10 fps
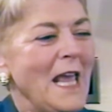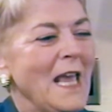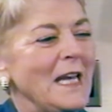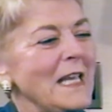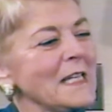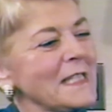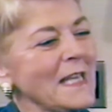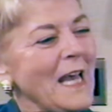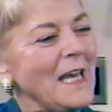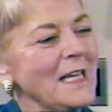and he
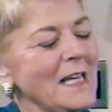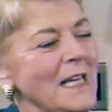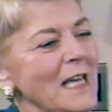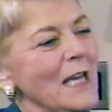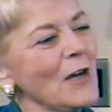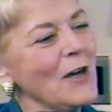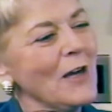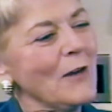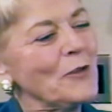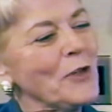said
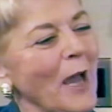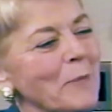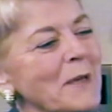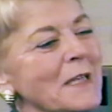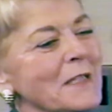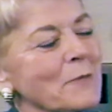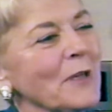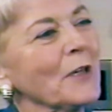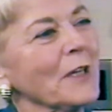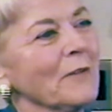a
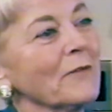Japanese-American